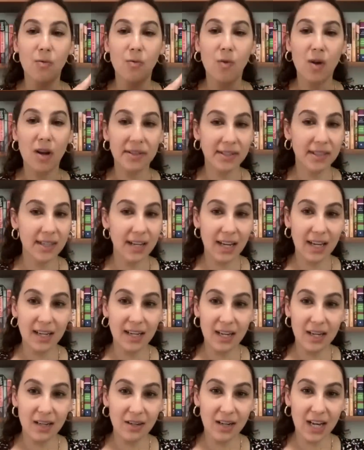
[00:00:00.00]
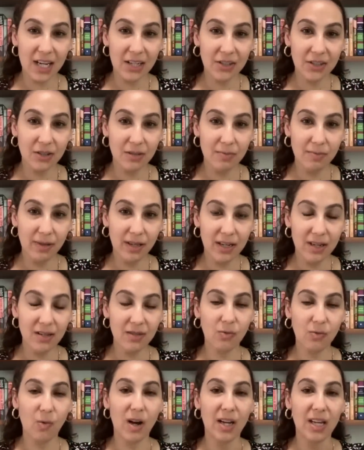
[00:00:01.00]
wasn't any international
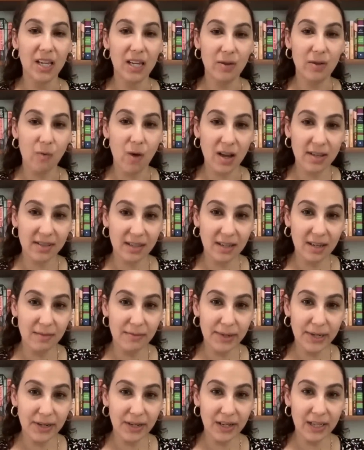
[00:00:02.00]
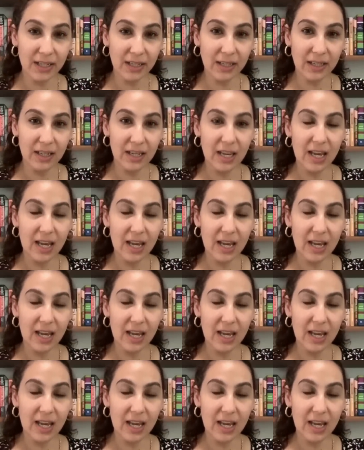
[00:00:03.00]
players, where he was an immigrant,